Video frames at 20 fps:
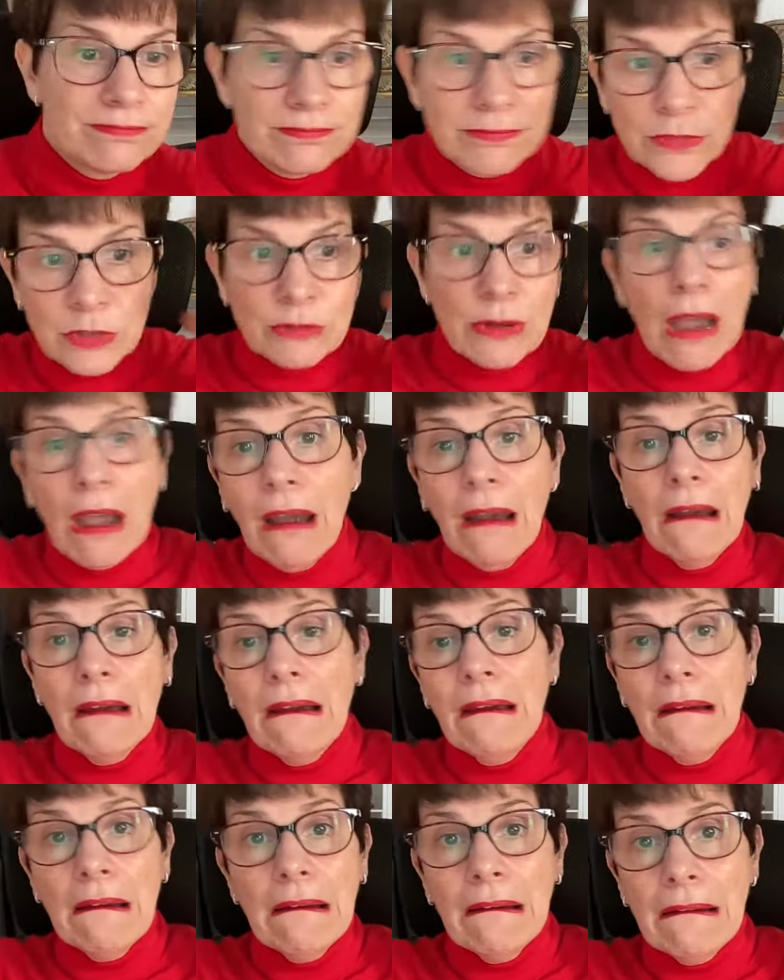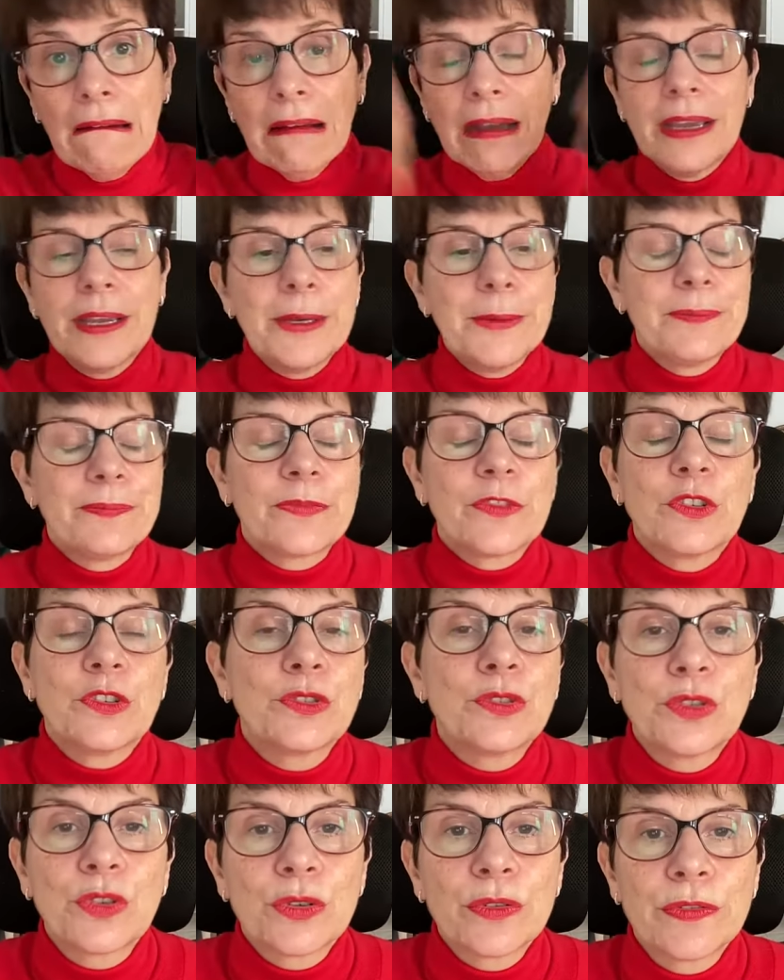you oh you're
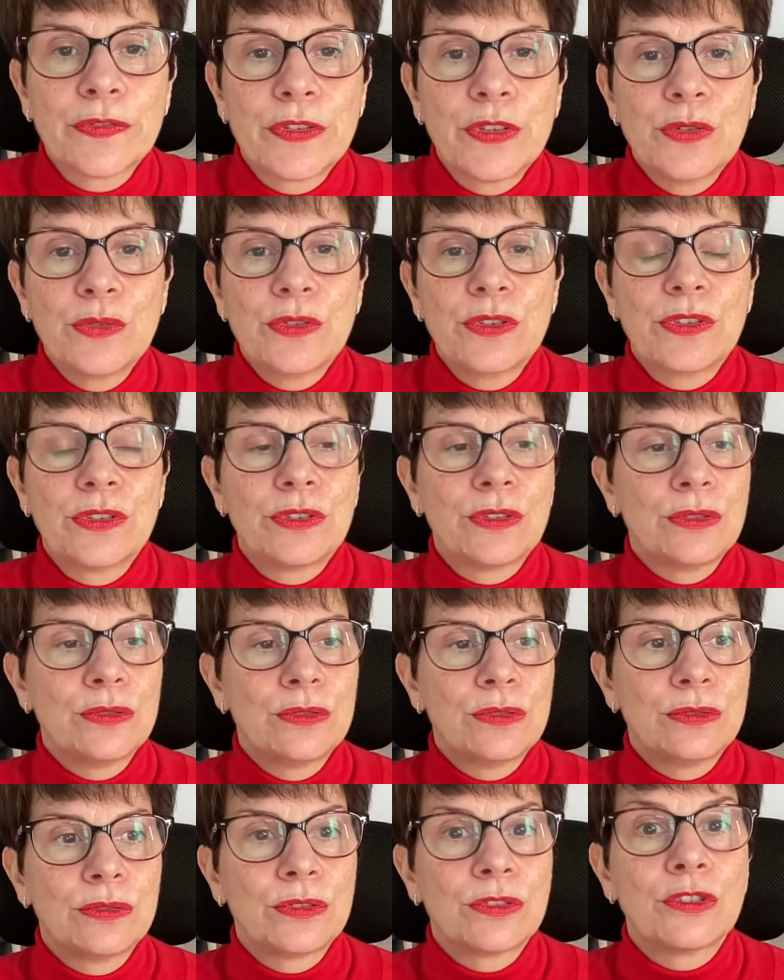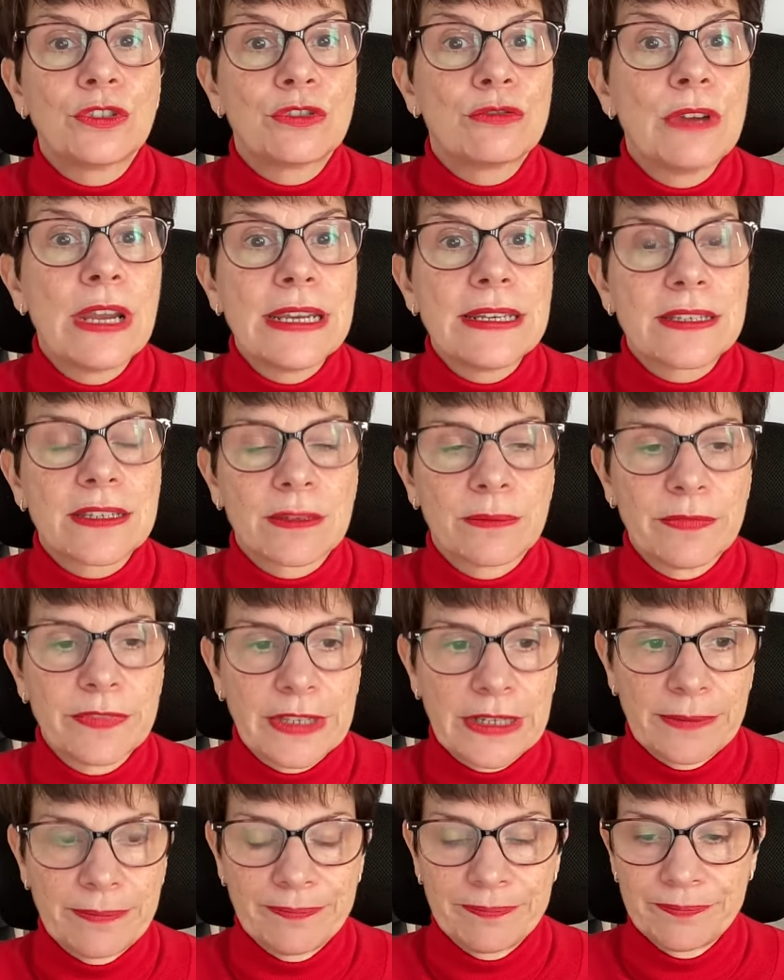too confused to to create
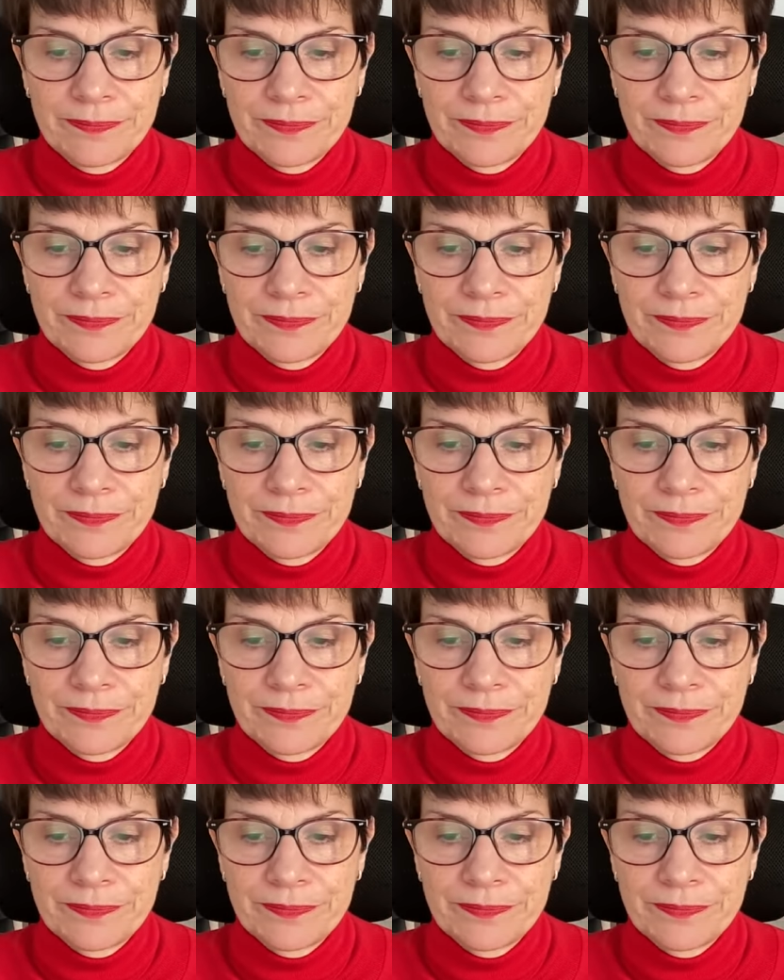something.